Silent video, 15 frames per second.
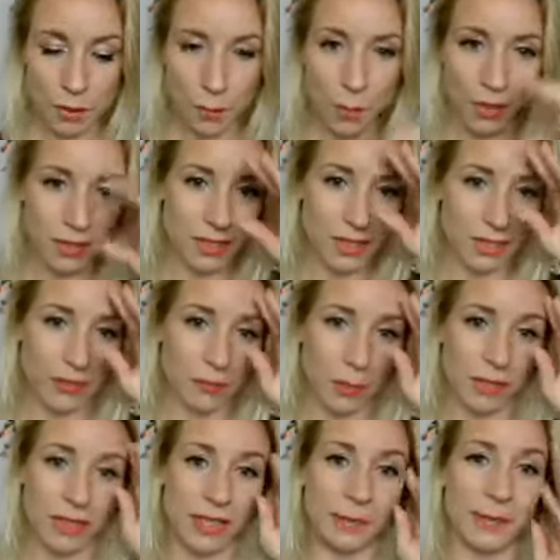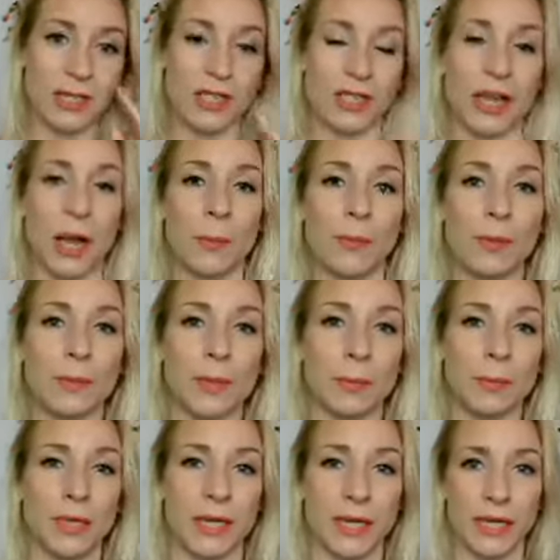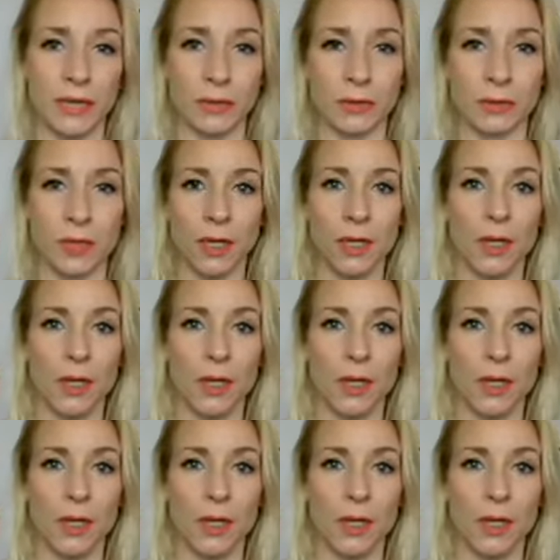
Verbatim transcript: positive body image and helping people heal